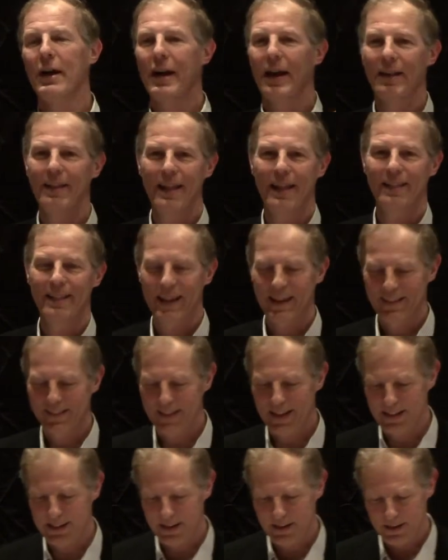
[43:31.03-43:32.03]
and then they
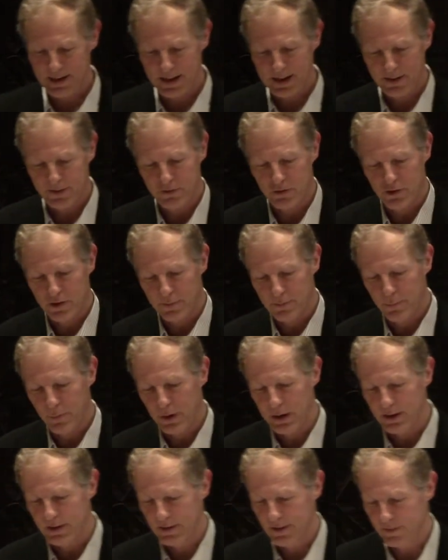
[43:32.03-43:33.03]
sell it at a certain
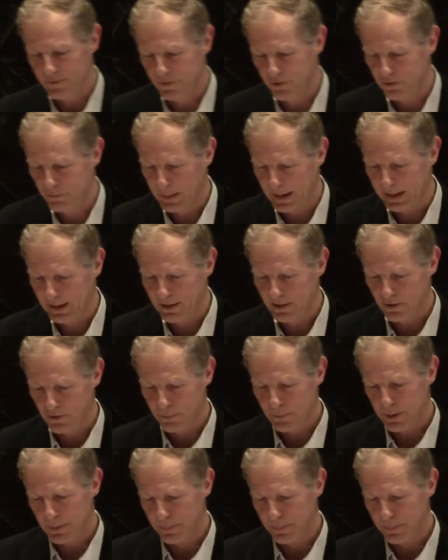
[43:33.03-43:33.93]
point for speculative